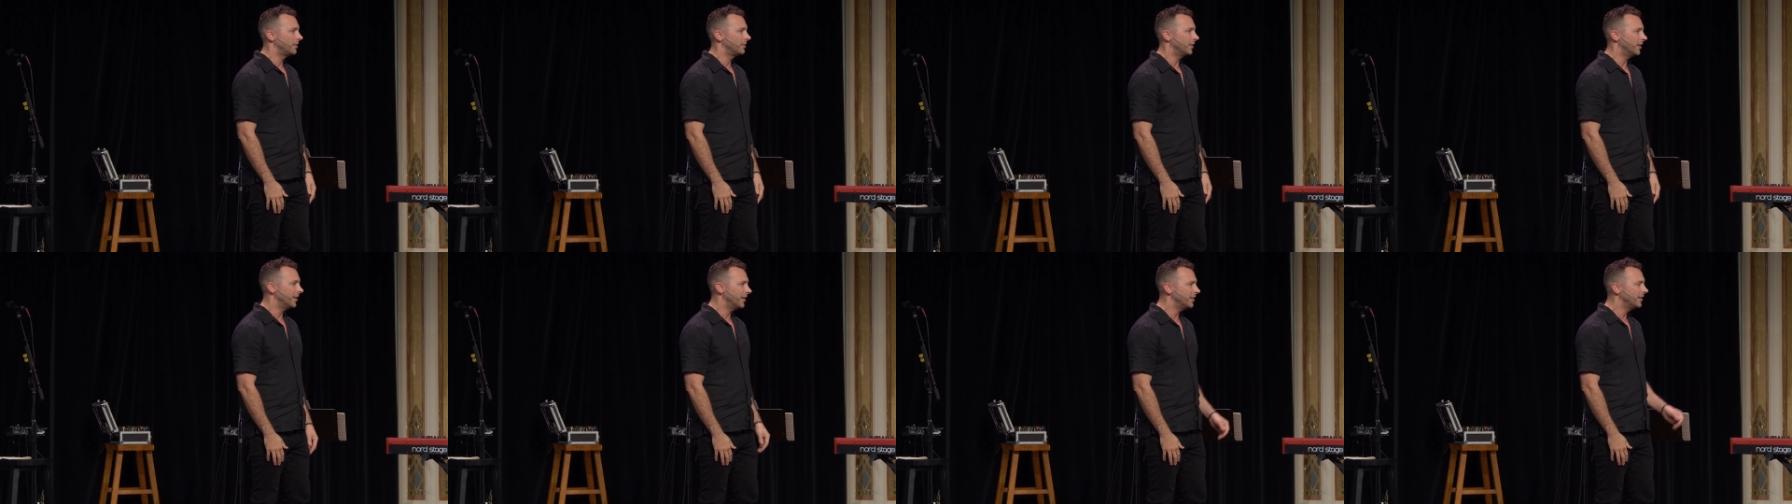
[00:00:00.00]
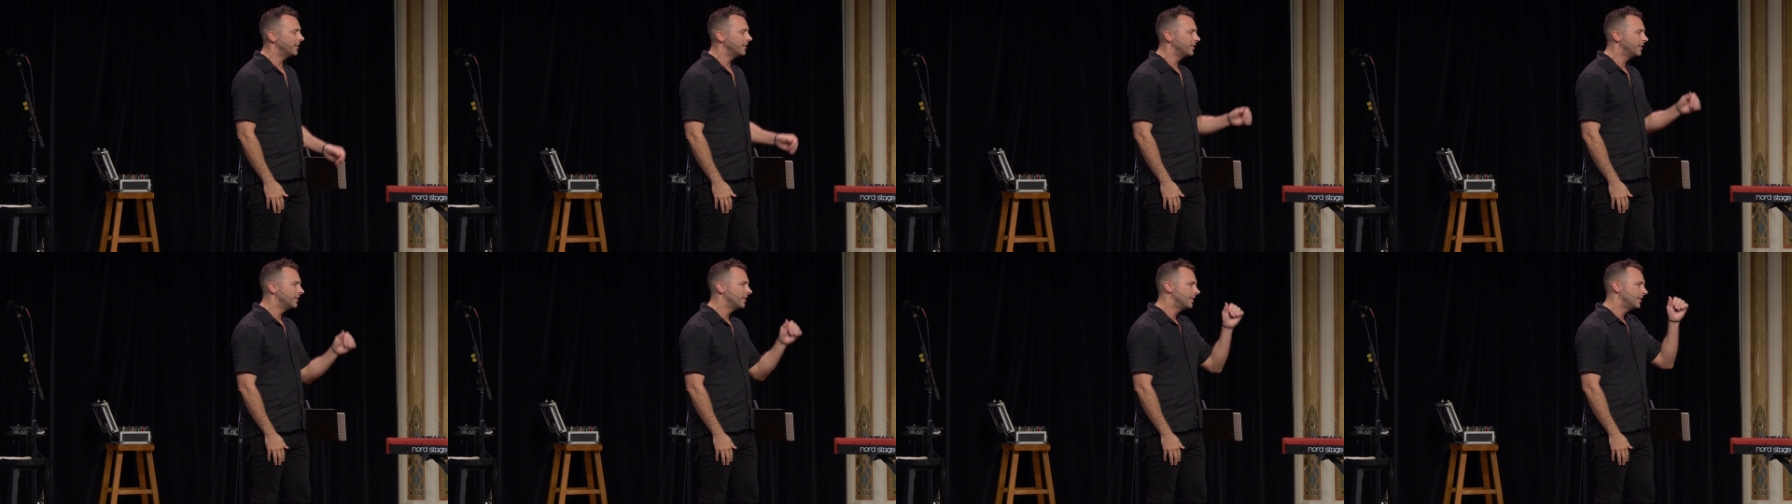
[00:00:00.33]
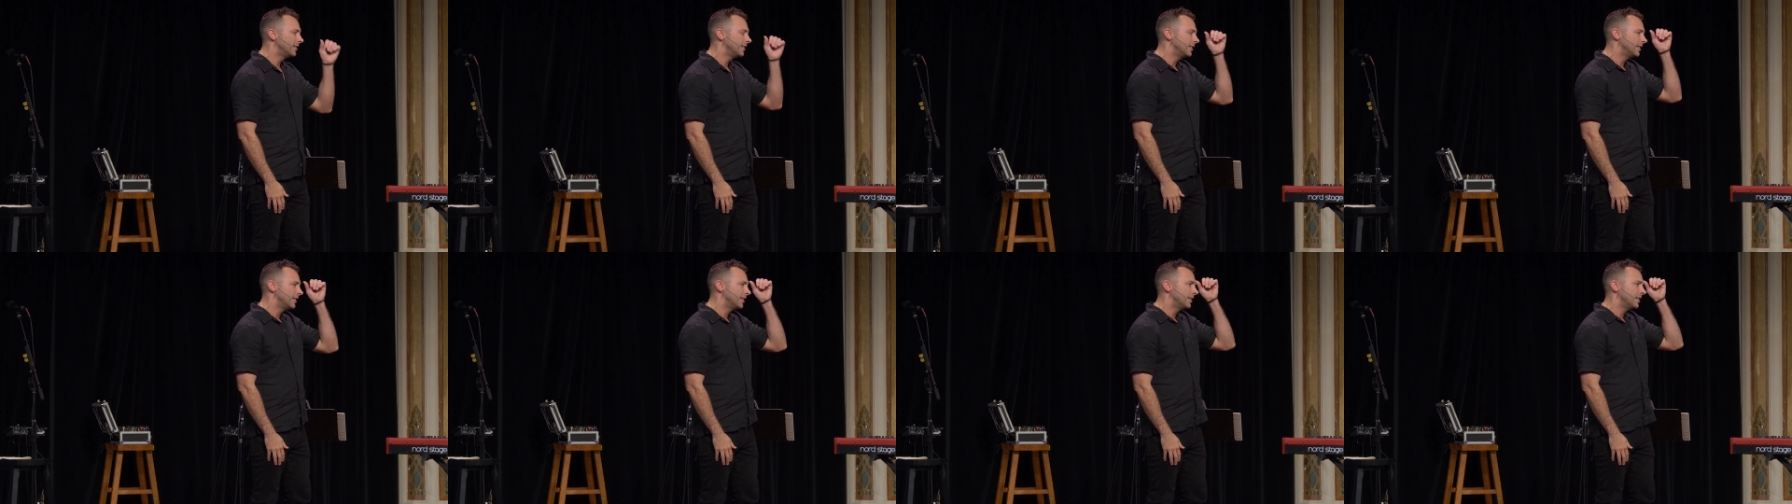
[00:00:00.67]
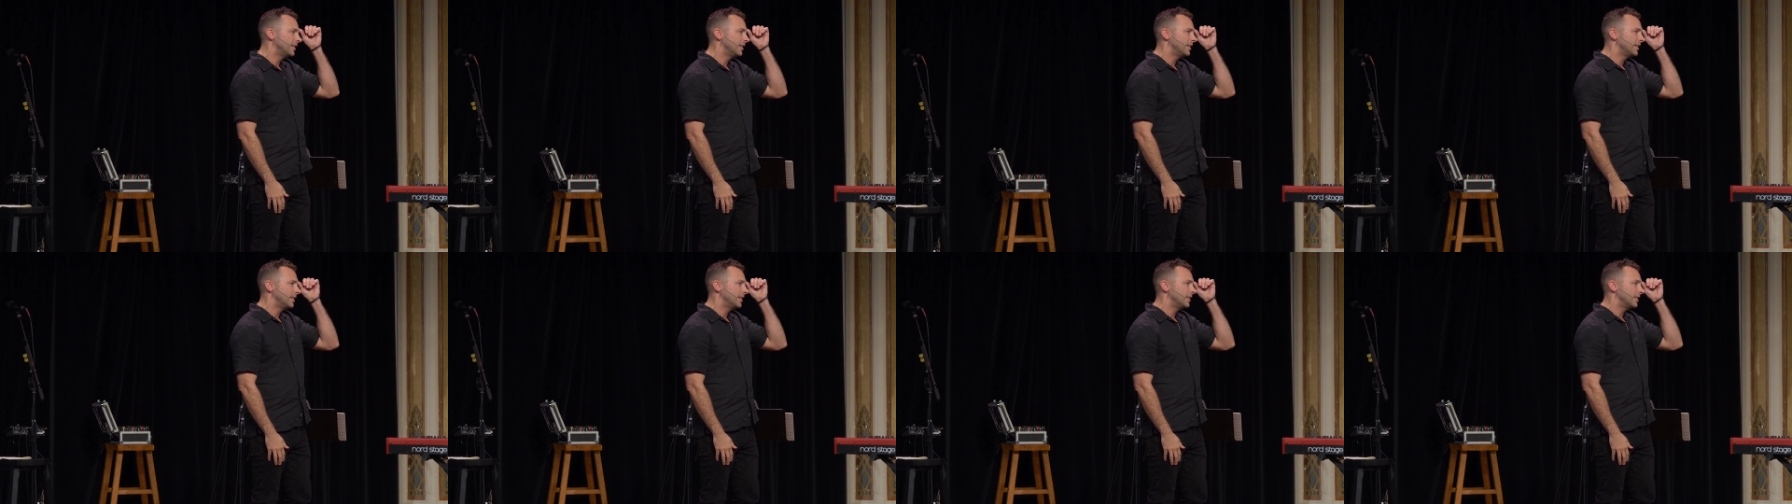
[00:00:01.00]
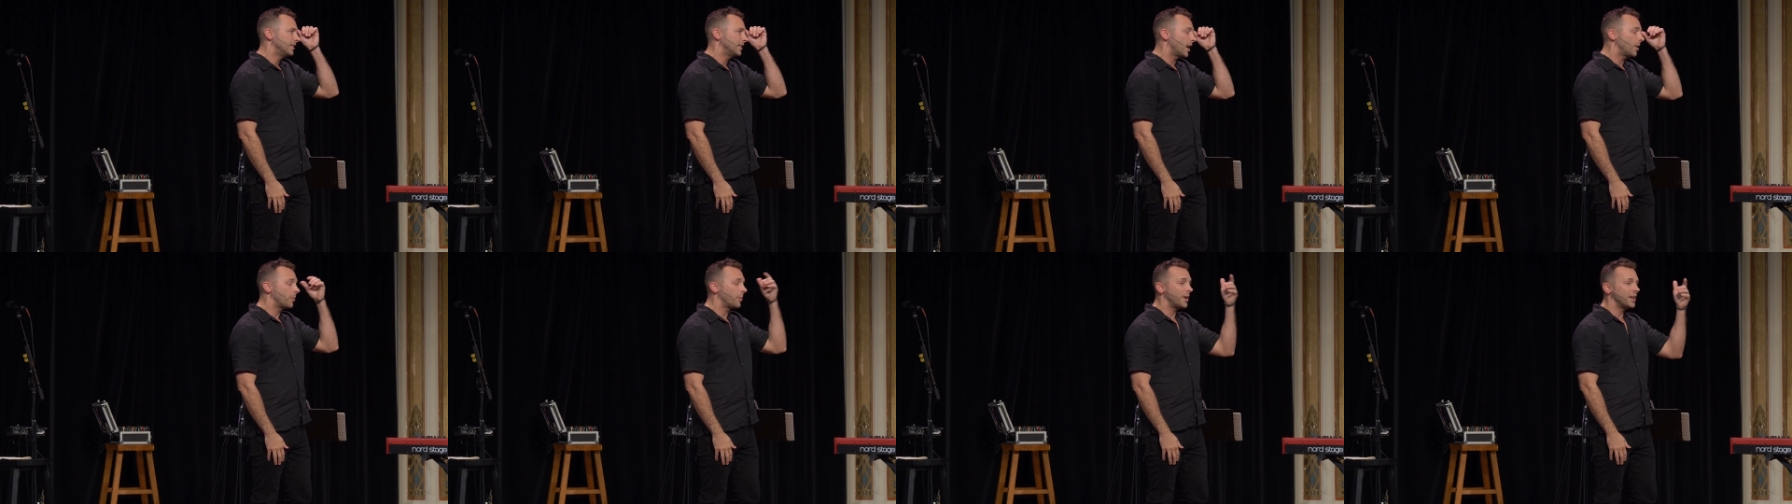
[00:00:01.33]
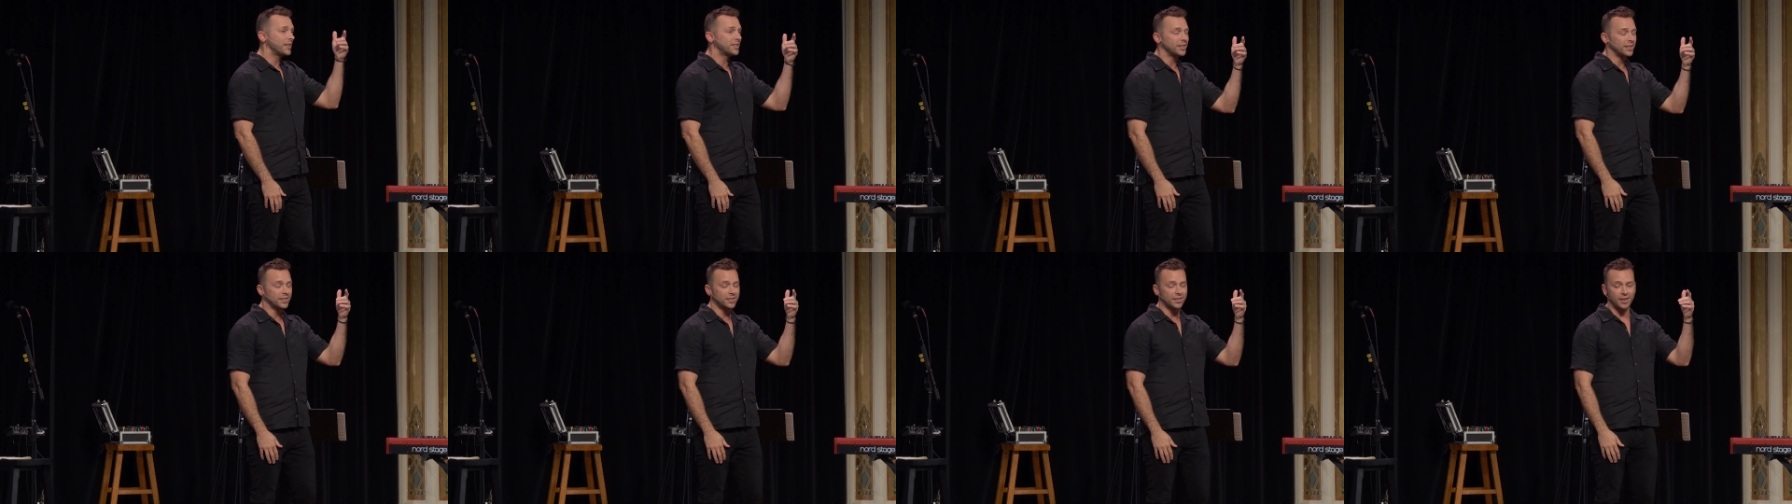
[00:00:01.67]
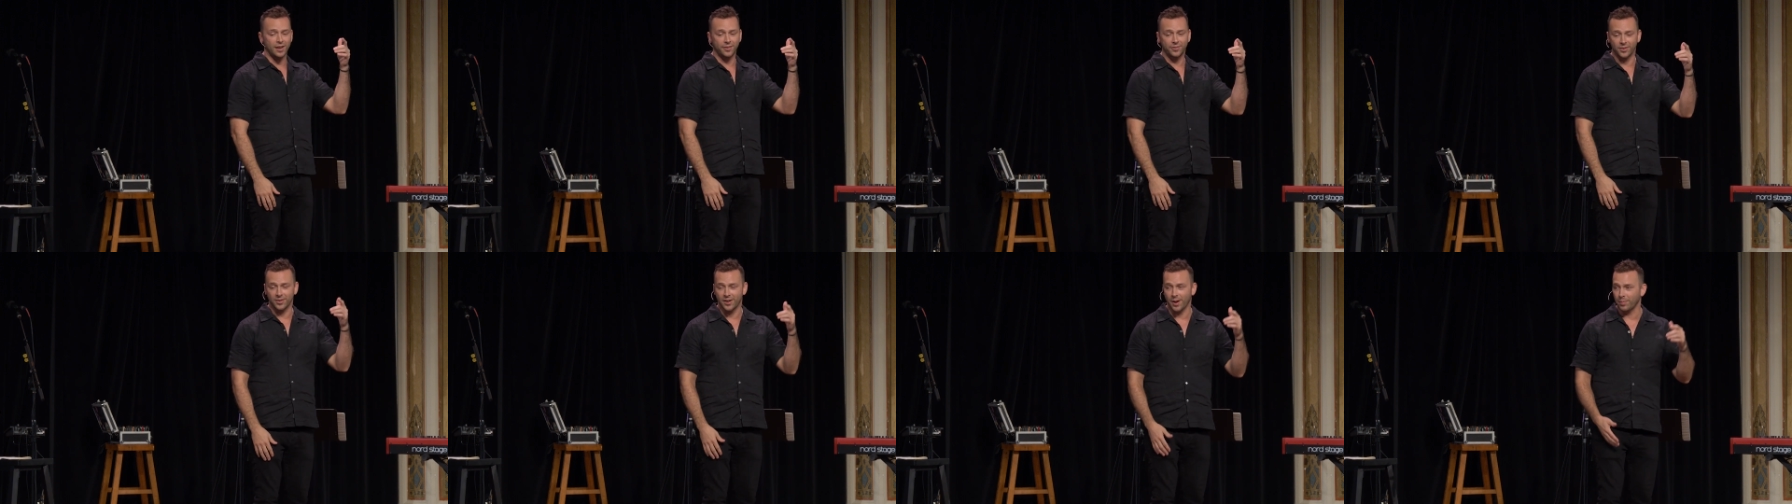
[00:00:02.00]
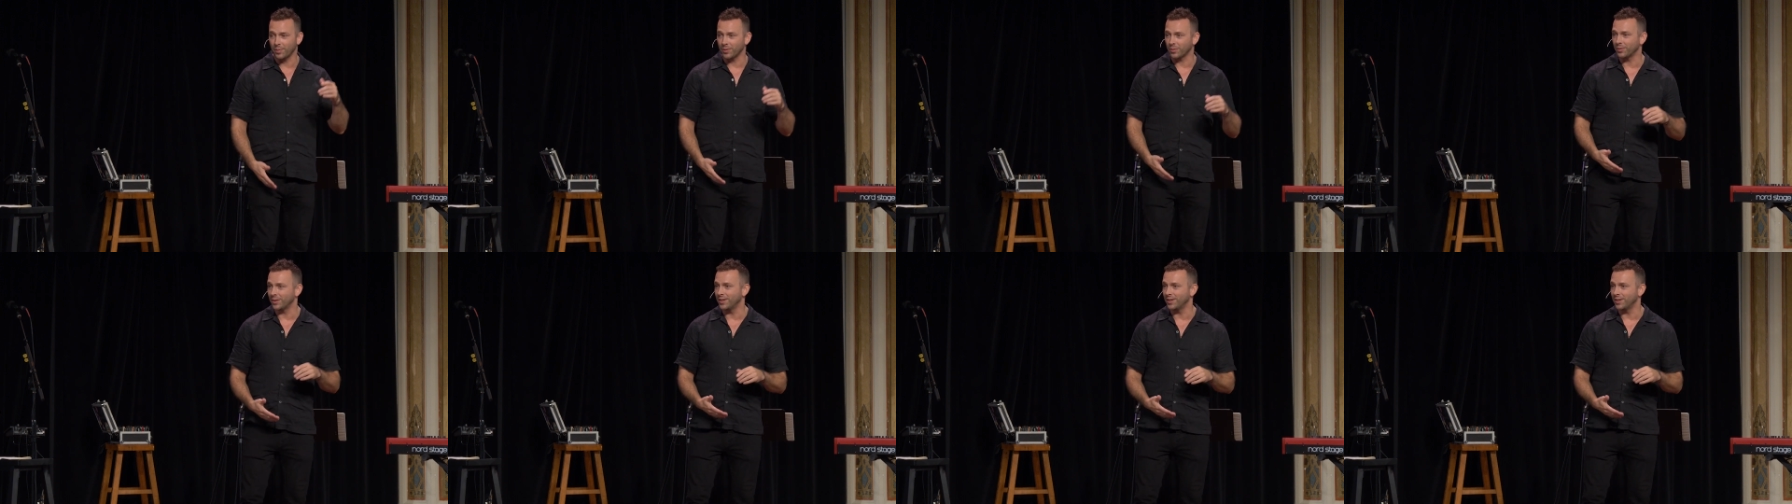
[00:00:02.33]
right? I raise this uh, for a couple of